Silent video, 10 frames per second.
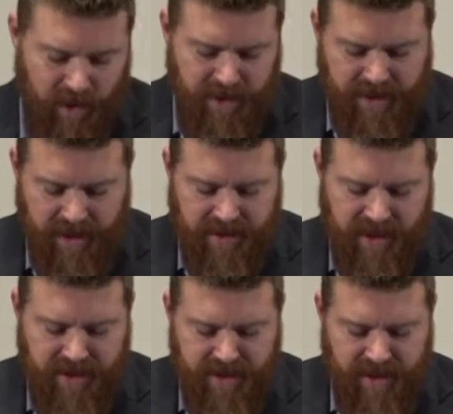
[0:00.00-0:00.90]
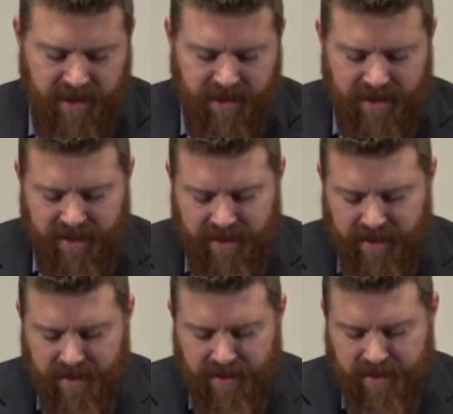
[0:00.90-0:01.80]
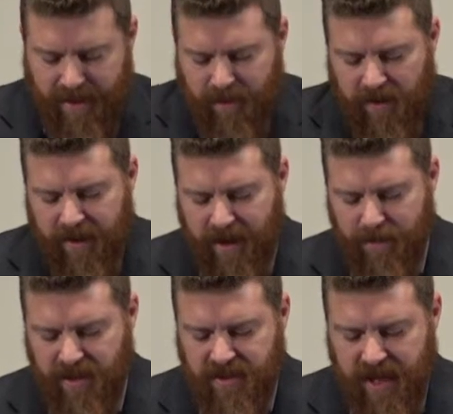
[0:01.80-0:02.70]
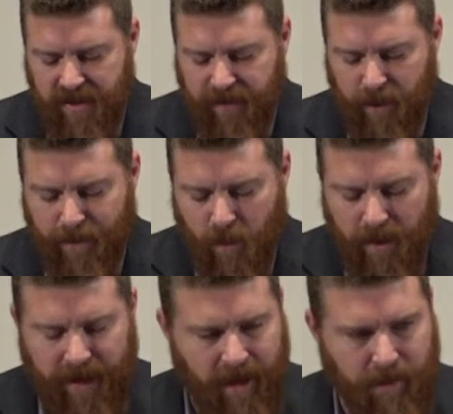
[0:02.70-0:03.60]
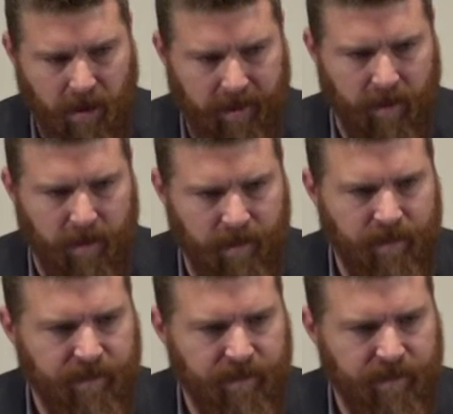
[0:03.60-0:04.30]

Listen, is this something that can be said for a born-again believer?